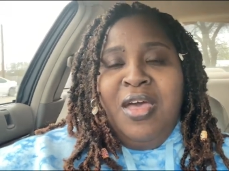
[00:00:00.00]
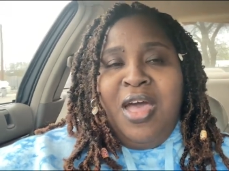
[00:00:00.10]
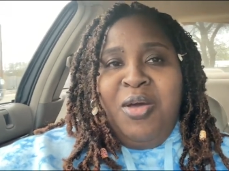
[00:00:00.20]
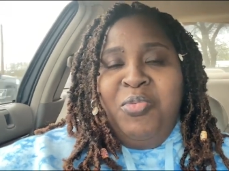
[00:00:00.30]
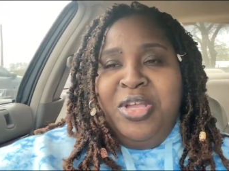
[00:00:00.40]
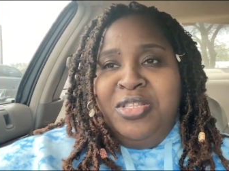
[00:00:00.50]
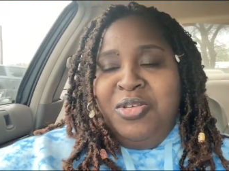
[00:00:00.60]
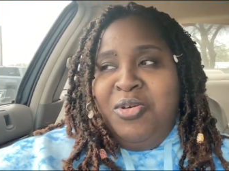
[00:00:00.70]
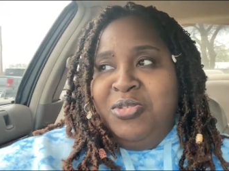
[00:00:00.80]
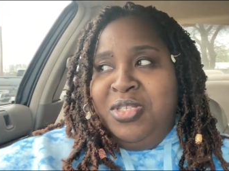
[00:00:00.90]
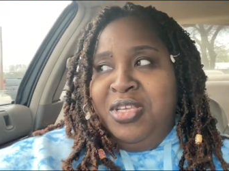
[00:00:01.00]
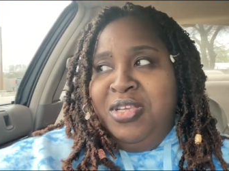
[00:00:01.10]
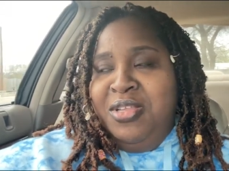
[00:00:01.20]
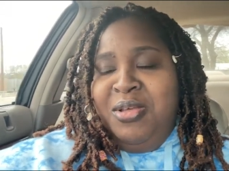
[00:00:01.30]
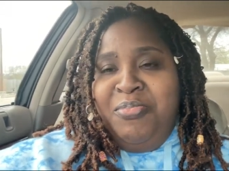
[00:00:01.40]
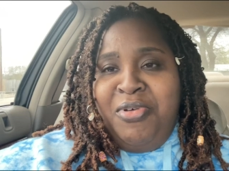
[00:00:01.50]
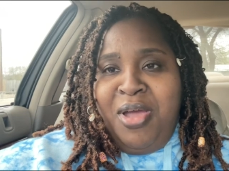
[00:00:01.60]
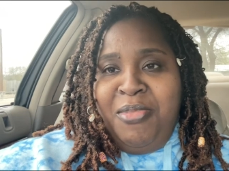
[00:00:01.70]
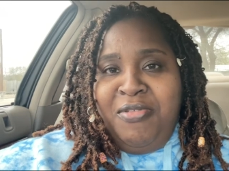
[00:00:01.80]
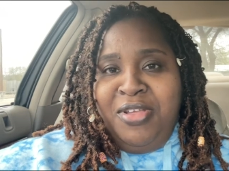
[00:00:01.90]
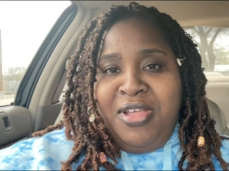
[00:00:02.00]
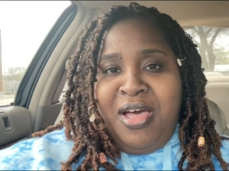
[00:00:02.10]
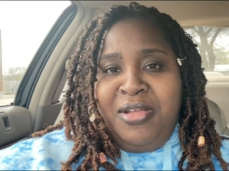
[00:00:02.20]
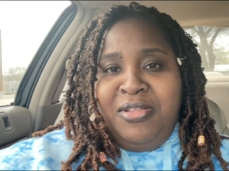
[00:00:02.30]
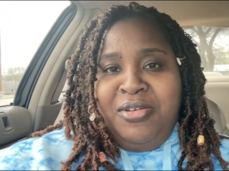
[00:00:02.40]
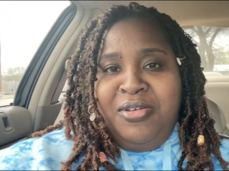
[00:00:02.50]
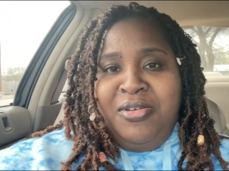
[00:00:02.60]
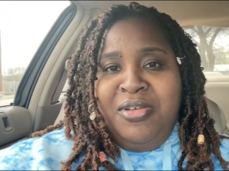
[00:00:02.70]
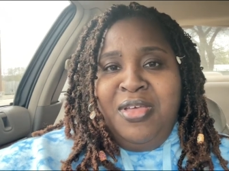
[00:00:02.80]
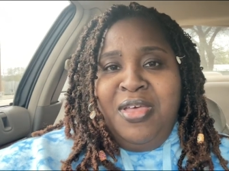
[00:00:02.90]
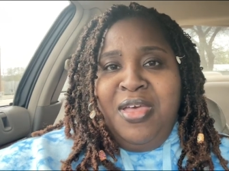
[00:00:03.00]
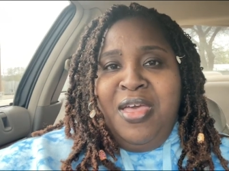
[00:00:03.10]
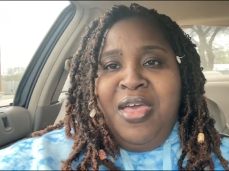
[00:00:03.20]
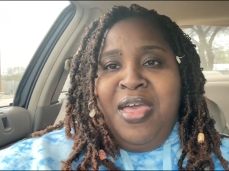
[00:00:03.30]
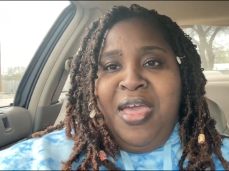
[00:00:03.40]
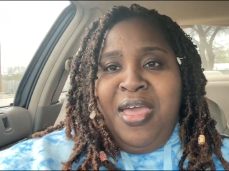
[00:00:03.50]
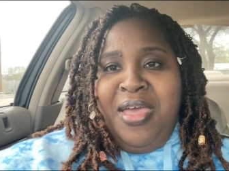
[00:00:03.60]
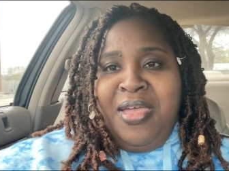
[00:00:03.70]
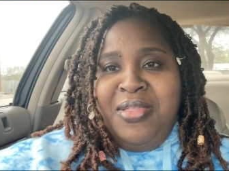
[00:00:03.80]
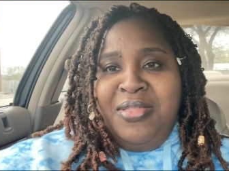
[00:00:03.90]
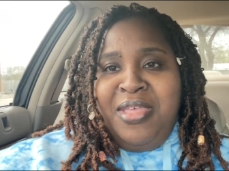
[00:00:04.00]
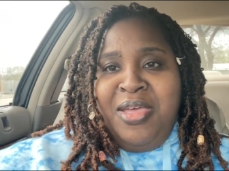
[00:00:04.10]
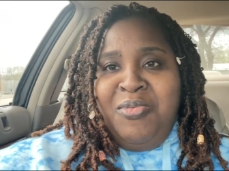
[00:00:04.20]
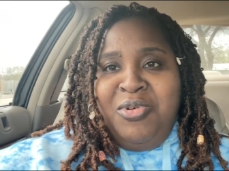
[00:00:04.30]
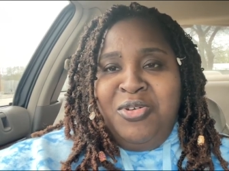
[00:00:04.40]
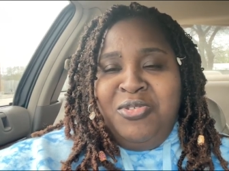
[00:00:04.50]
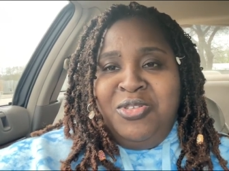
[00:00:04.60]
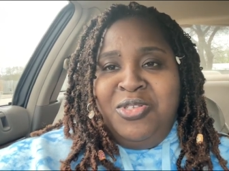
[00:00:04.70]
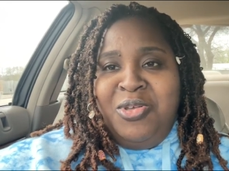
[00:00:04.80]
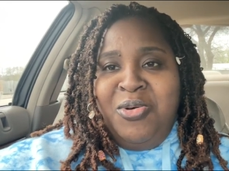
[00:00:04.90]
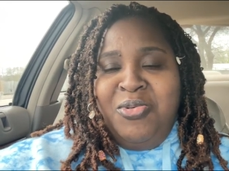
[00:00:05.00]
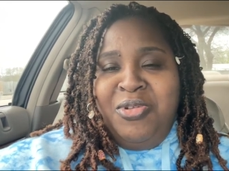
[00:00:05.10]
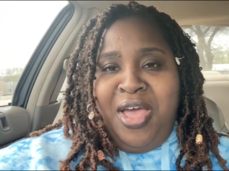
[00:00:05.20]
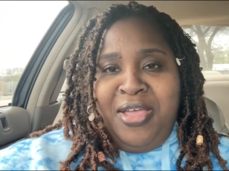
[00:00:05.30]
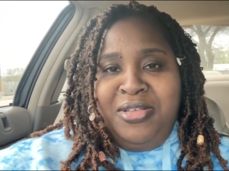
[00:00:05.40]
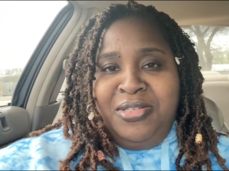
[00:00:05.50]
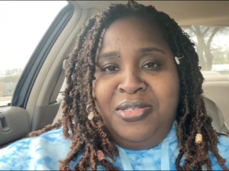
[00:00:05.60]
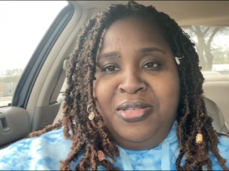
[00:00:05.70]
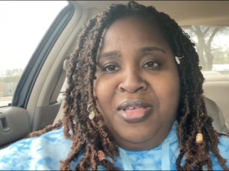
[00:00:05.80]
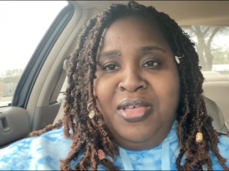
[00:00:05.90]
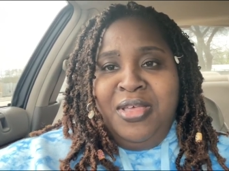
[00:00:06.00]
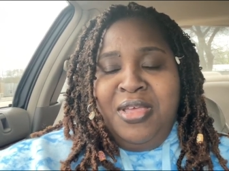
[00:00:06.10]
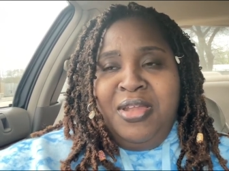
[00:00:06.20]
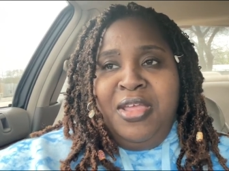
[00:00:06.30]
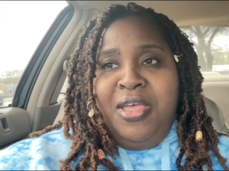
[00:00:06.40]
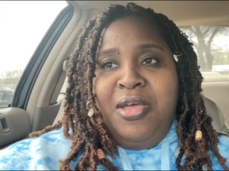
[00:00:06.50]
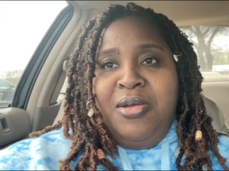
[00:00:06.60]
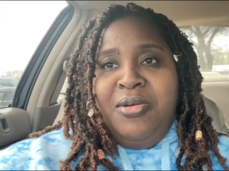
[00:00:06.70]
I went to go see the primary doctor, and they were so nice in there.